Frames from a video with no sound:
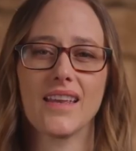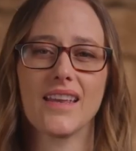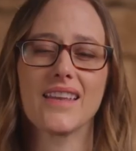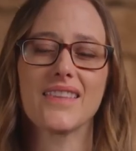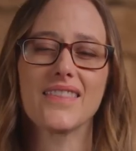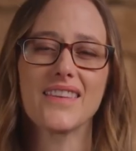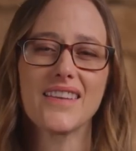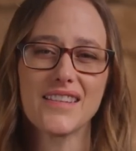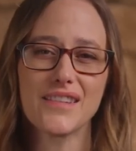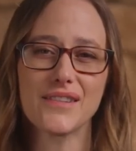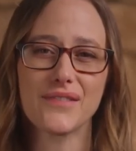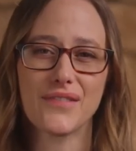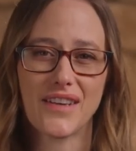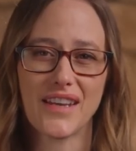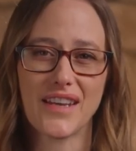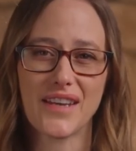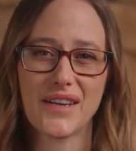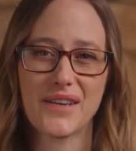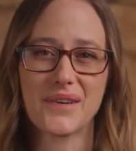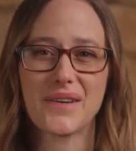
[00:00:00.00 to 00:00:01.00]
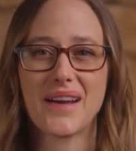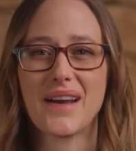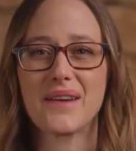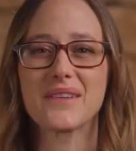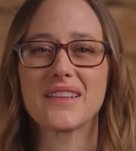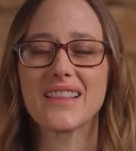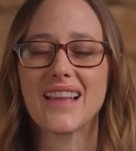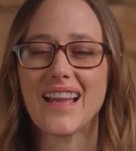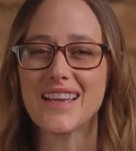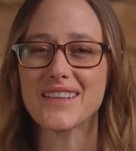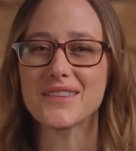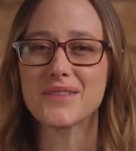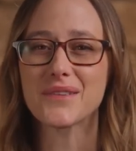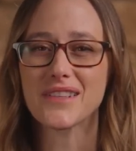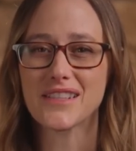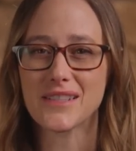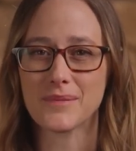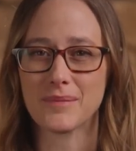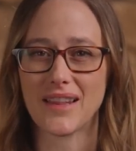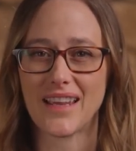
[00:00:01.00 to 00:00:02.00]
In this video, I would like to
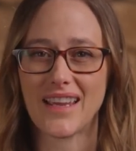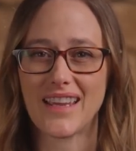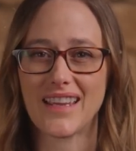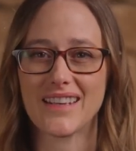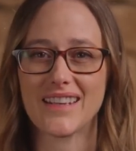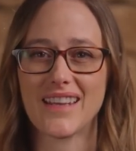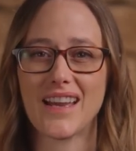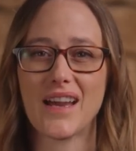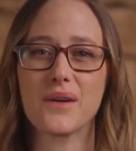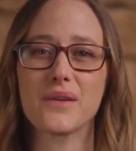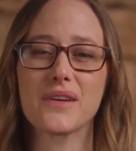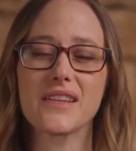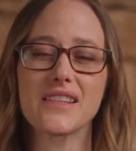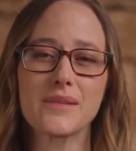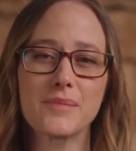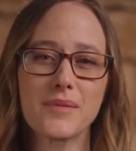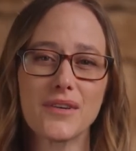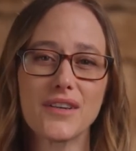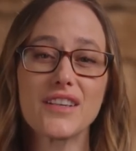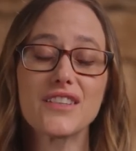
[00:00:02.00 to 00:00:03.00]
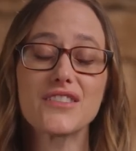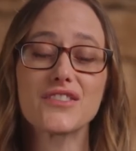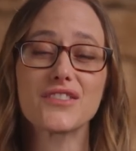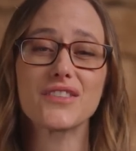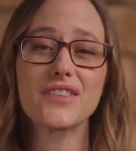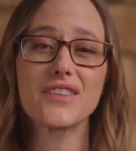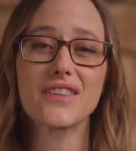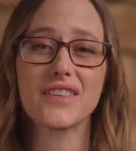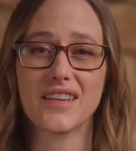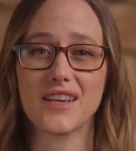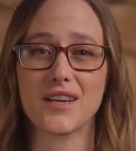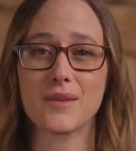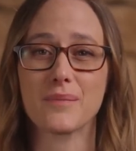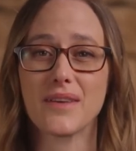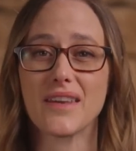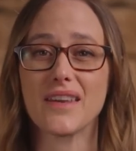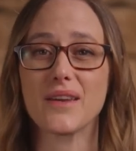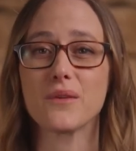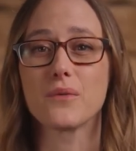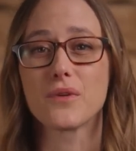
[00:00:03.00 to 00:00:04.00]
explain how experiential
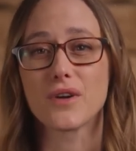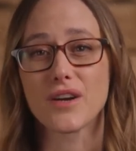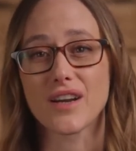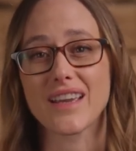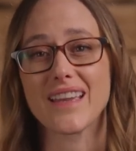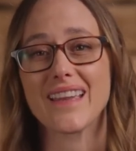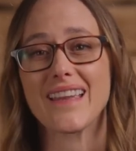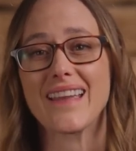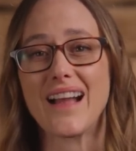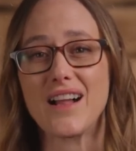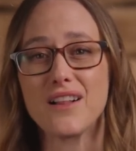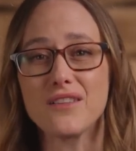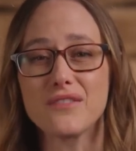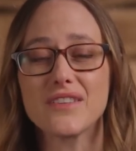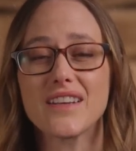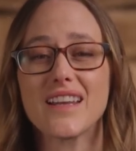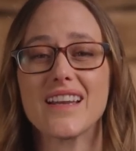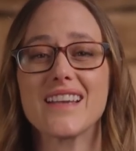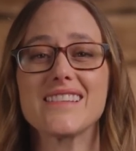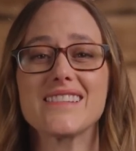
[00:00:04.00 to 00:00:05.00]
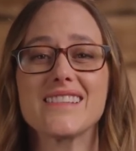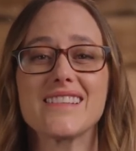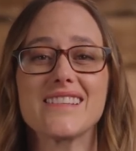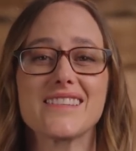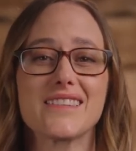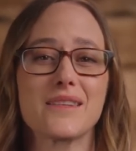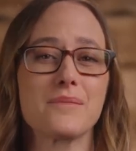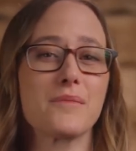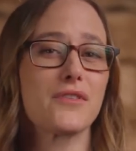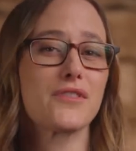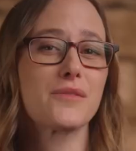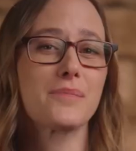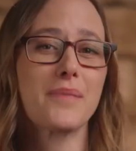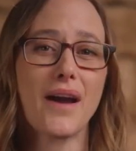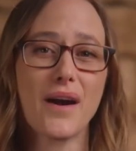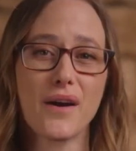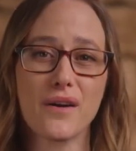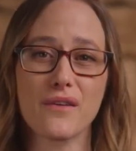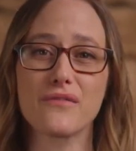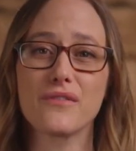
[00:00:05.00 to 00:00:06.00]
therapy work galvanizes the most
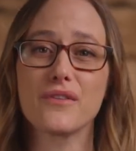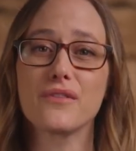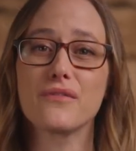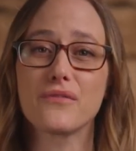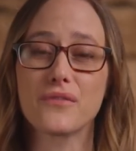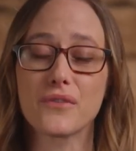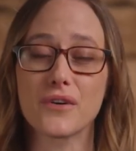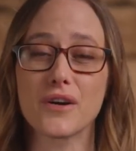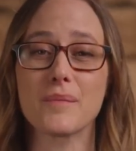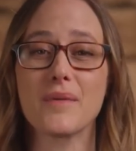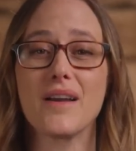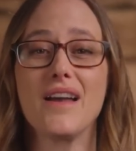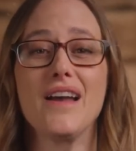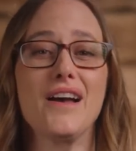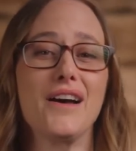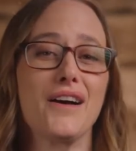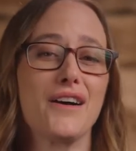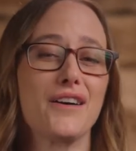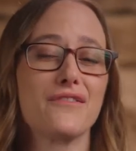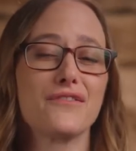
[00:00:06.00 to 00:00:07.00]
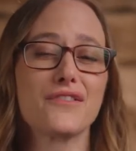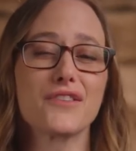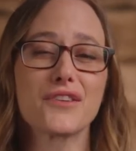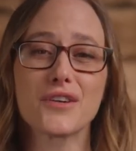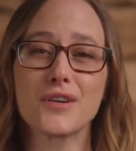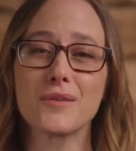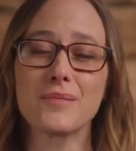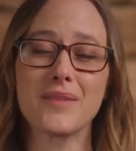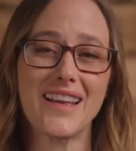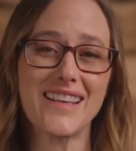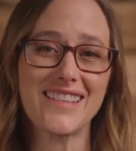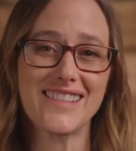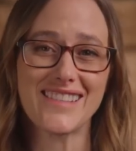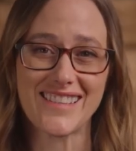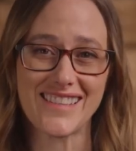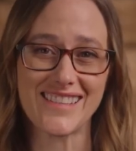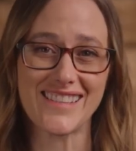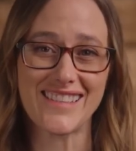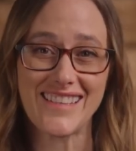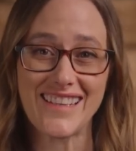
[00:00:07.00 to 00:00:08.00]
powerful form of
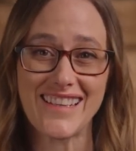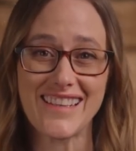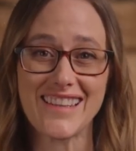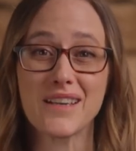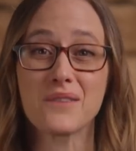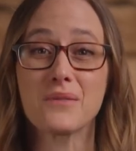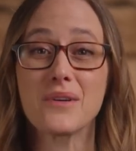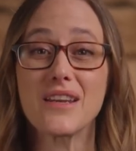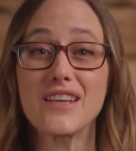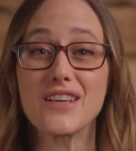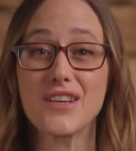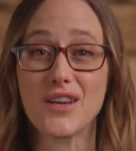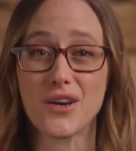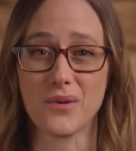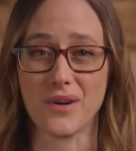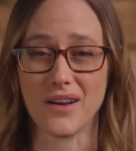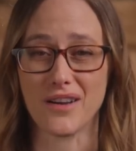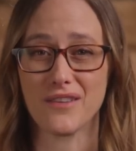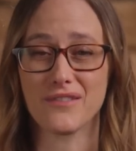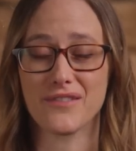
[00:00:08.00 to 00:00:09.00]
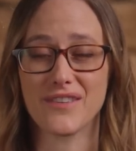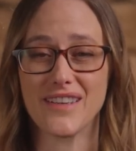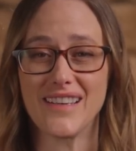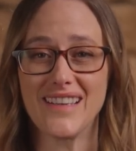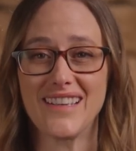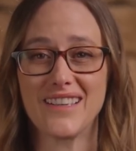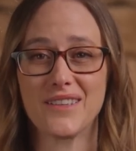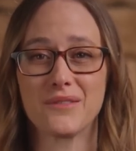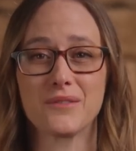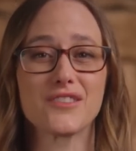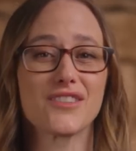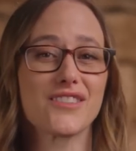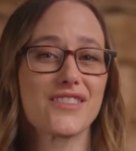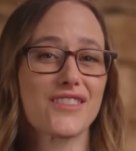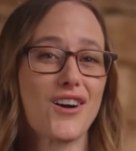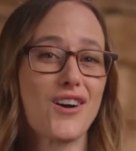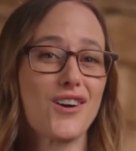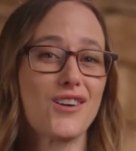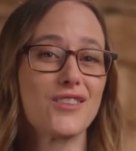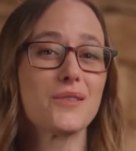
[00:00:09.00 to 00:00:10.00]
neuroplasticity that we know of, which is
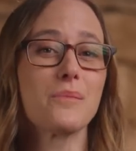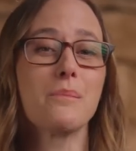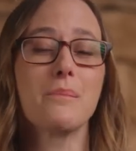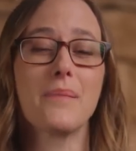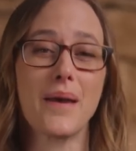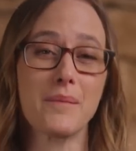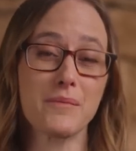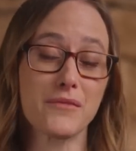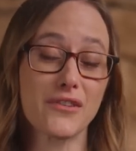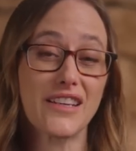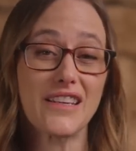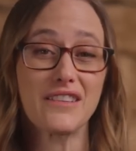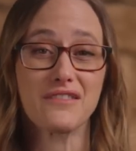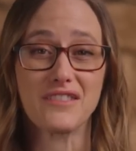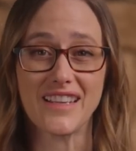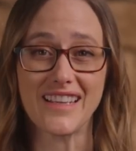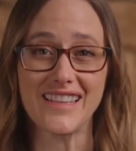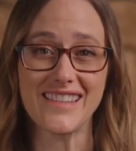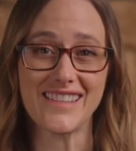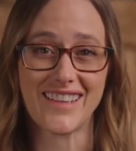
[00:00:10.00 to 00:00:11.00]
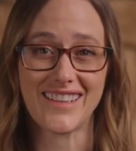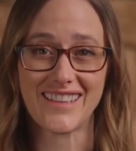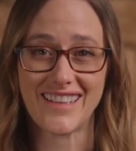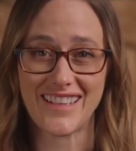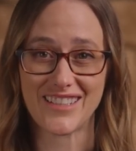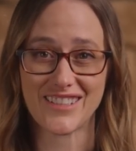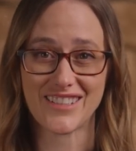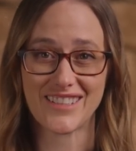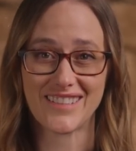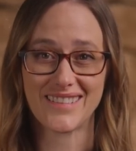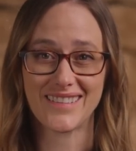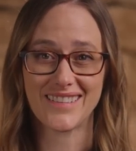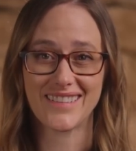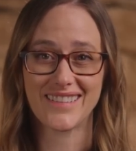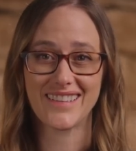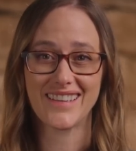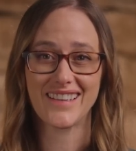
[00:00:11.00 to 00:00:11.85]
called memory reconsolidation.